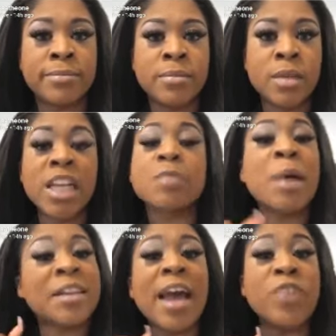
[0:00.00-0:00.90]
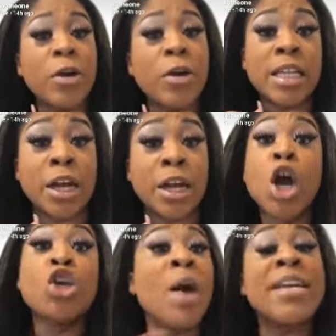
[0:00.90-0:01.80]
Let's make that very clear.
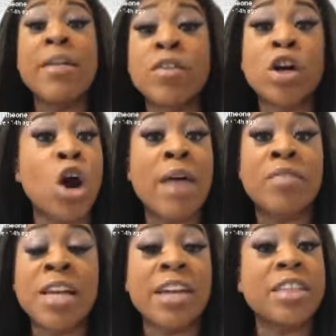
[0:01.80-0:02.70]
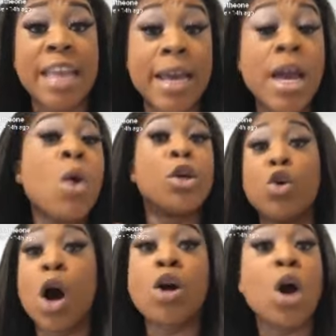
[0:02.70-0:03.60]
You ain't never gonna have another day where you
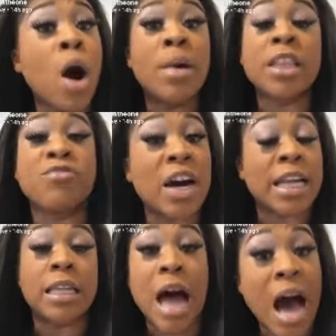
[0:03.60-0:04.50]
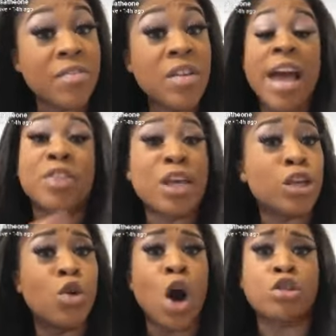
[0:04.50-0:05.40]
gonna go on motherfucking live and think
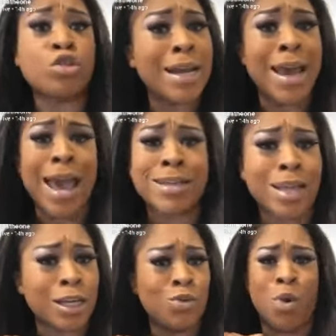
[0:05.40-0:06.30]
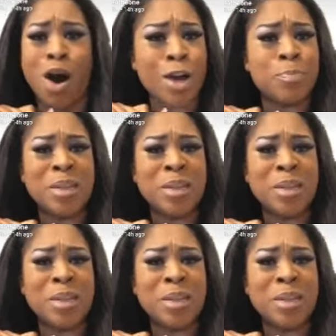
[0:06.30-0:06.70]
you gonna try to act like you hard, bitch.